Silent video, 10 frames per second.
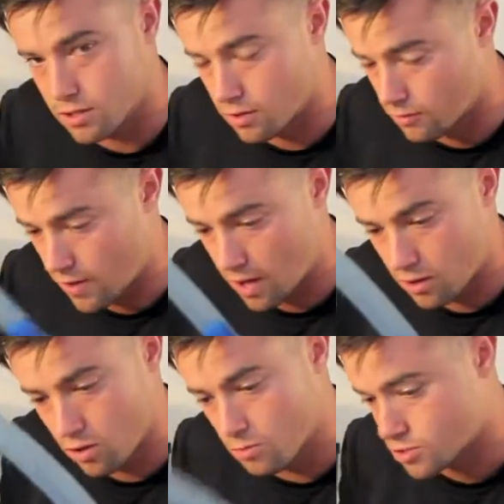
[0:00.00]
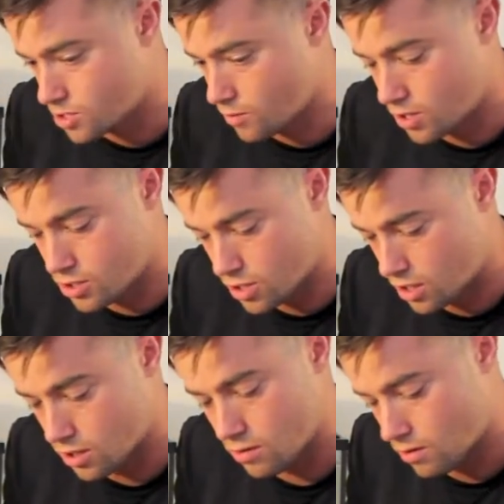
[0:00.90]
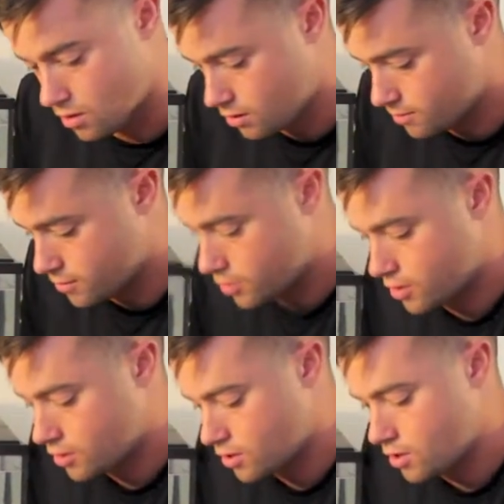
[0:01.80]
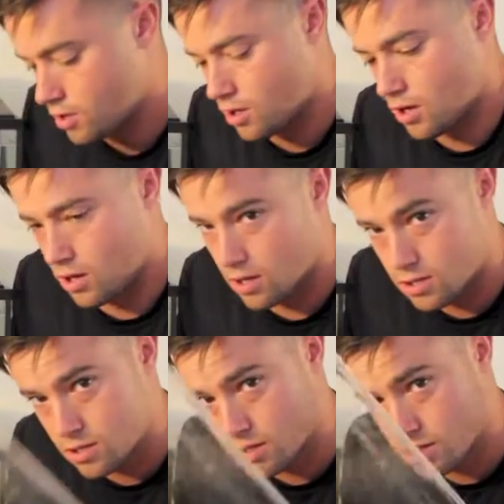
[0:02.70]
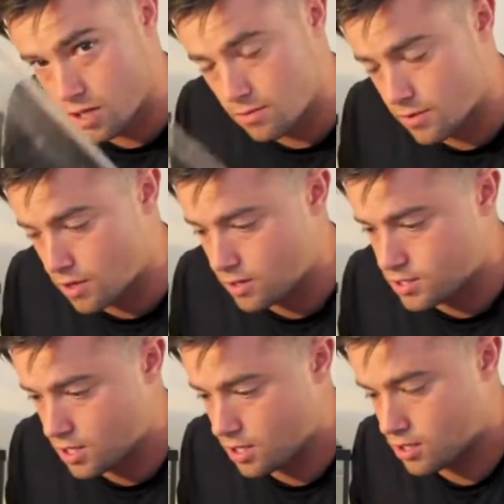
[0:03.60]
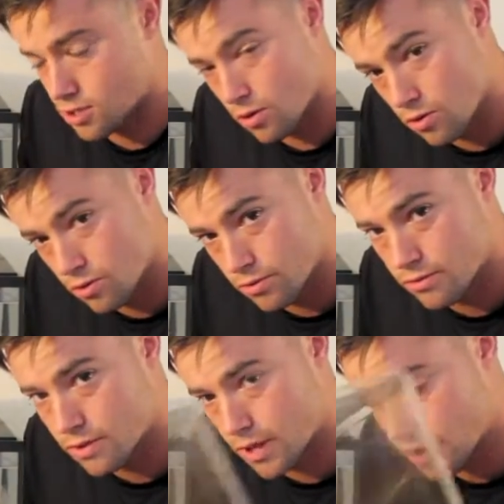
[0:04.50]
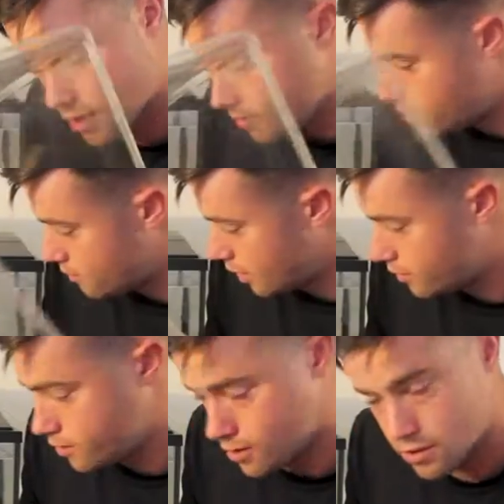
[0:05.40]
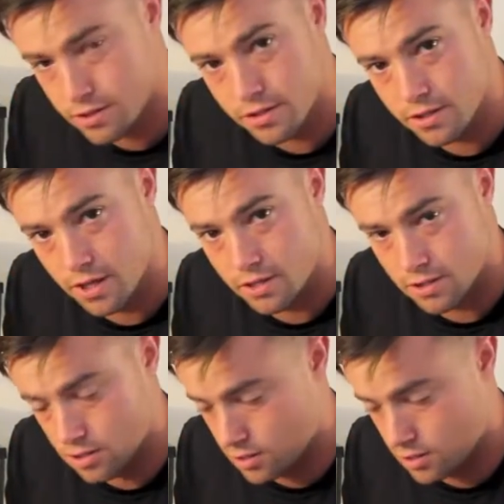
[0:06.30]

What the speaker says: a vacuum or some way to drain the aquarium, temporary tank to hold my critters as